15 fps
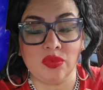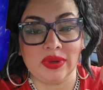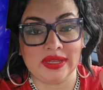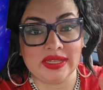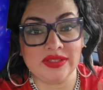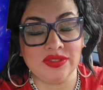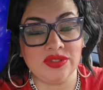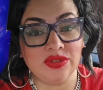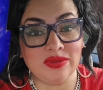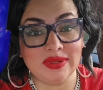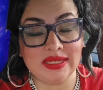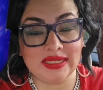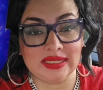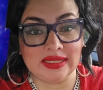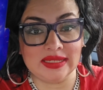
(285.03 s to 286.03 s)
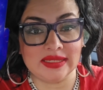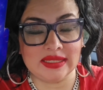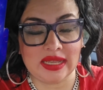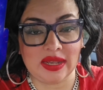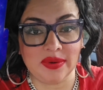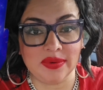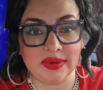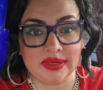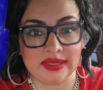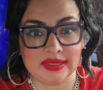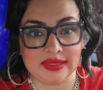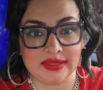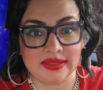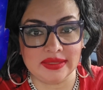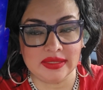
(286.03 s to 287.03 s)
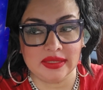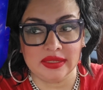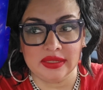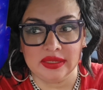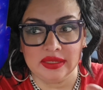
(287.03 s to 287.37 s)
what he's doing in this hour is